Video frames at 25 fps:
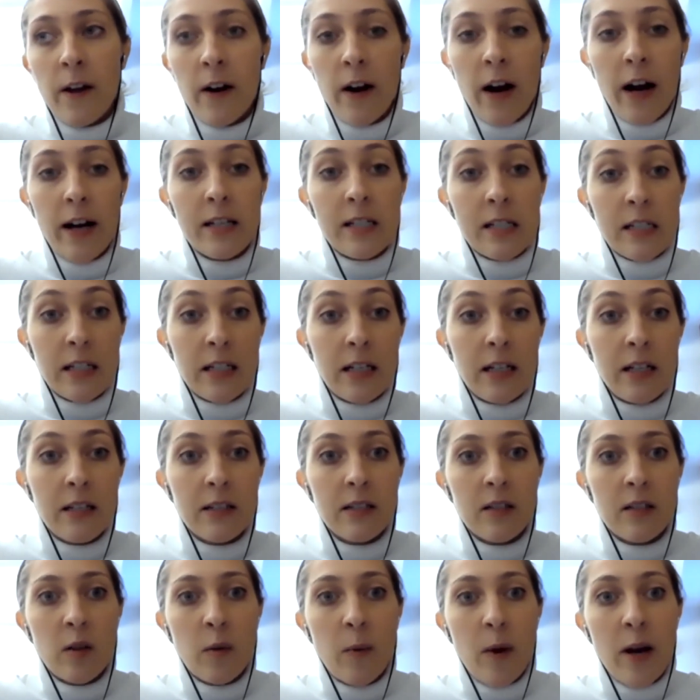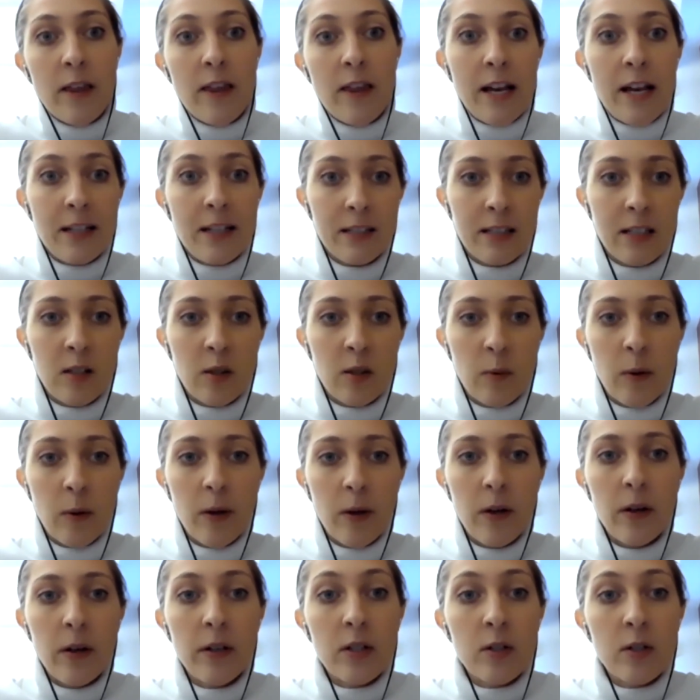their ideas and the way they see the
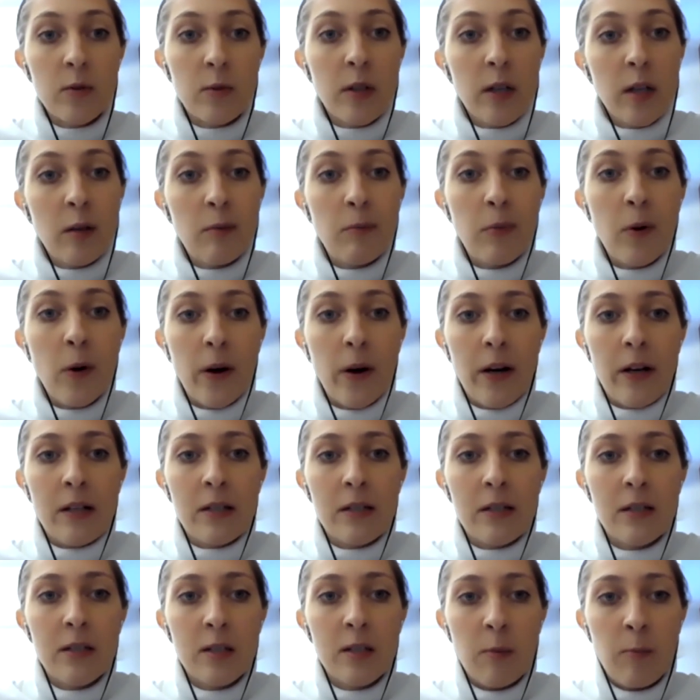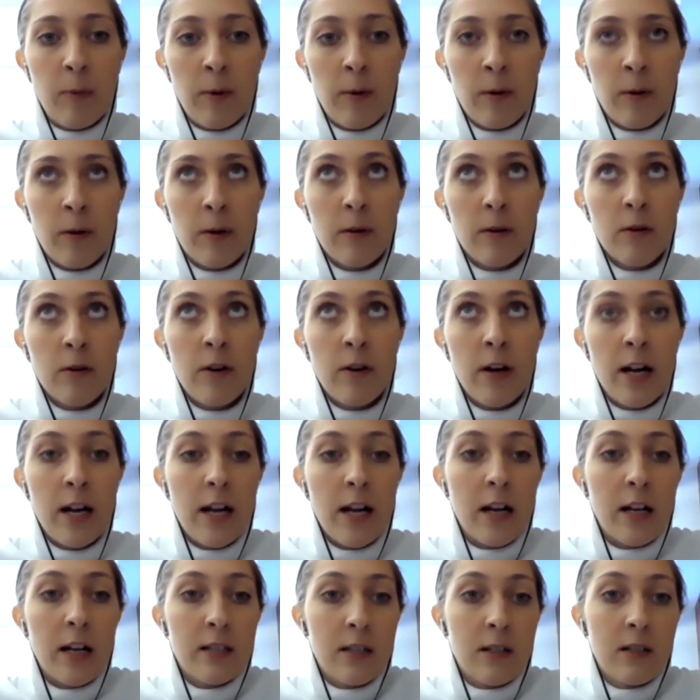world is really important to
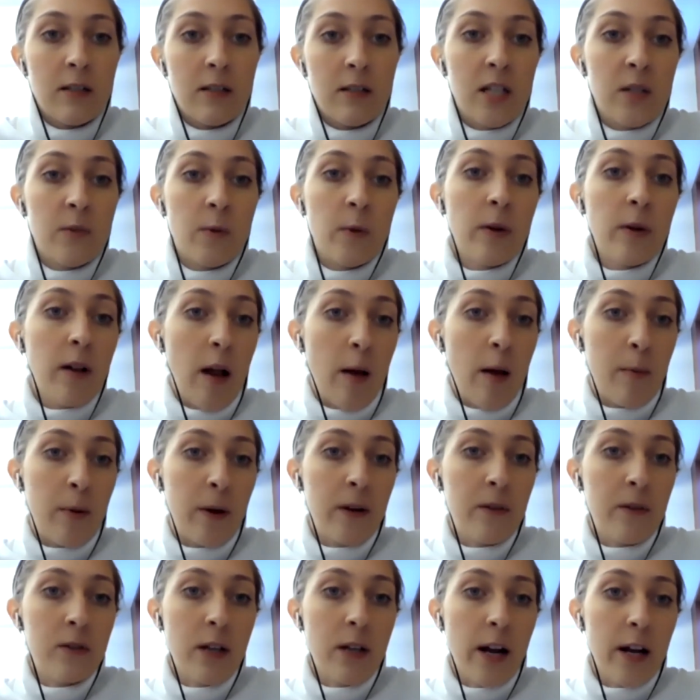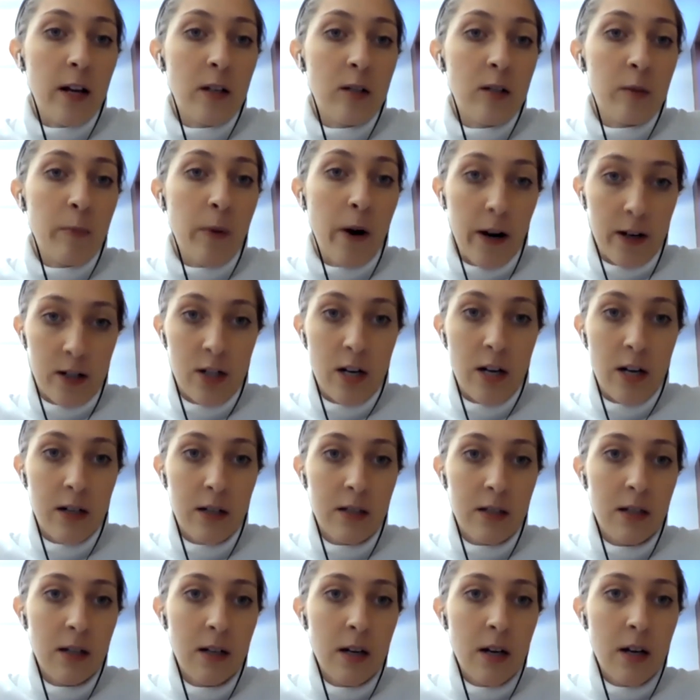creating a successful collaborative science
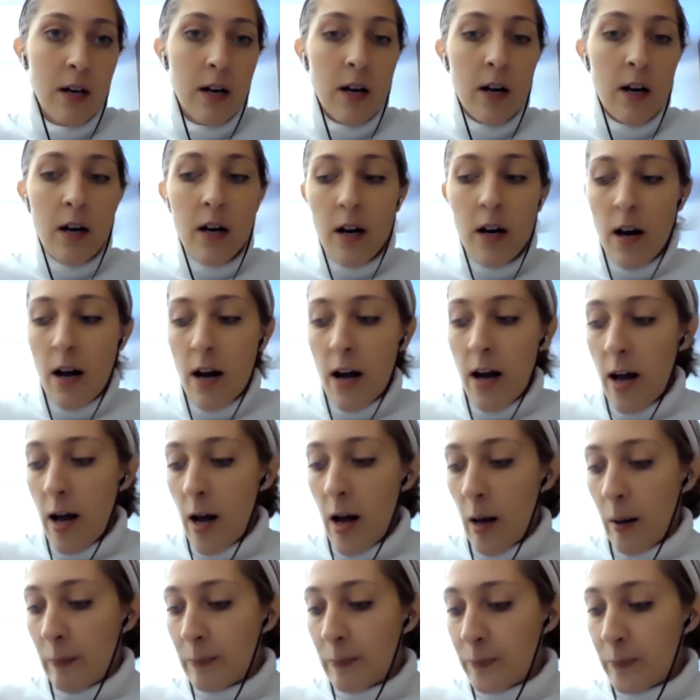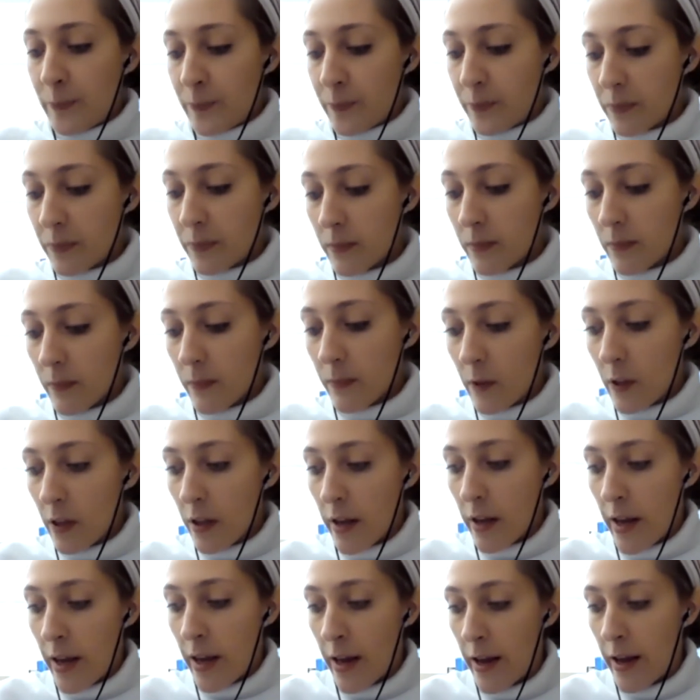project.
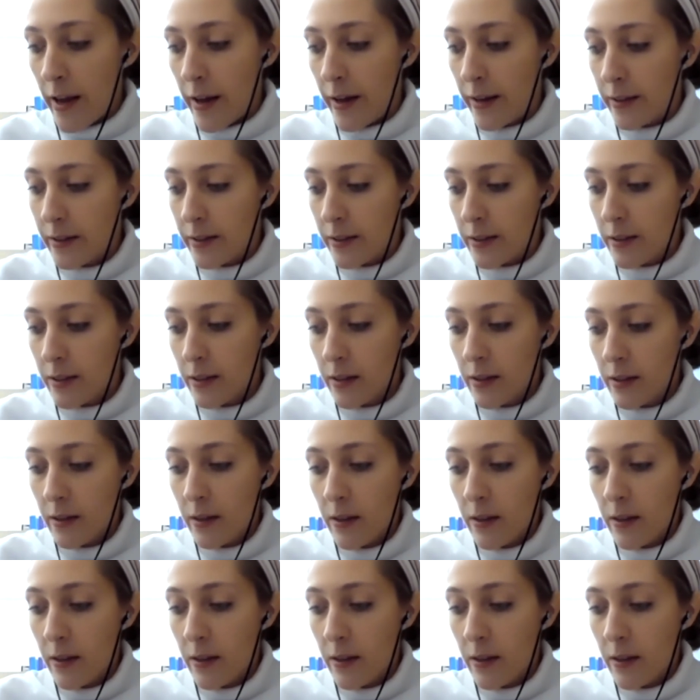And